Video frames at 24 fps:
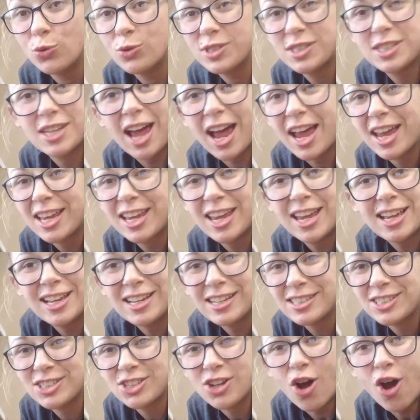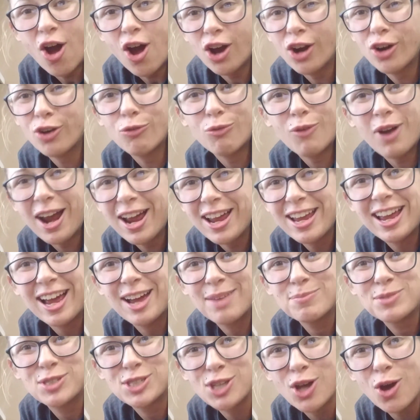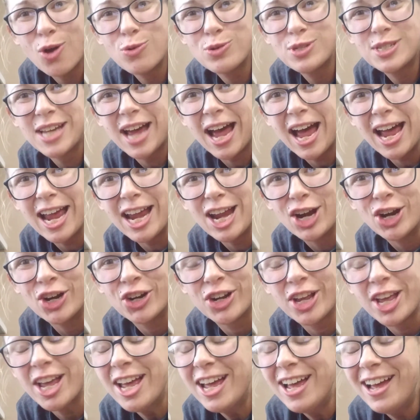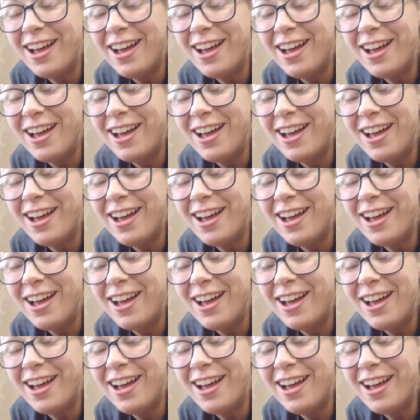See, I can't talk, right? I'm so tired.